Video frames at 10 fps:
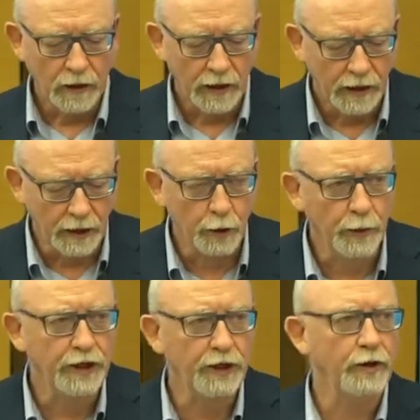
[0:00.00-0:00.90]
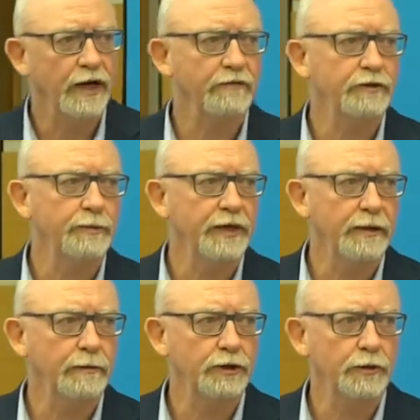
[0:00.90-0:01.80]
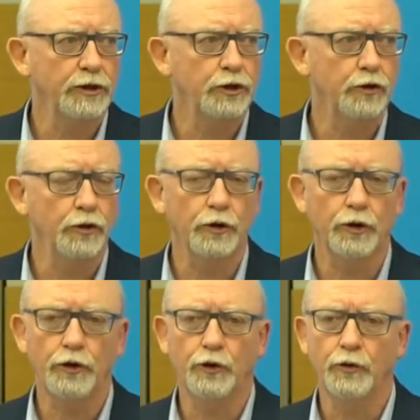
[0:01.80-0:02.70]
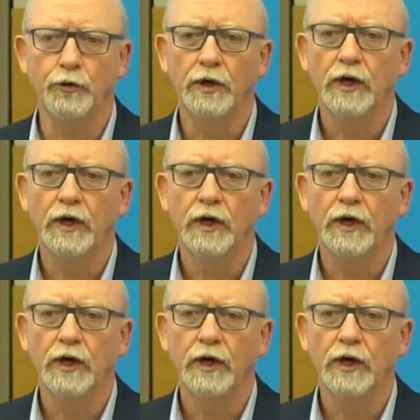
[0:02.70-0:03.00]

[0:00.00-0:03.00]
Equally, you have to be able to ensure that you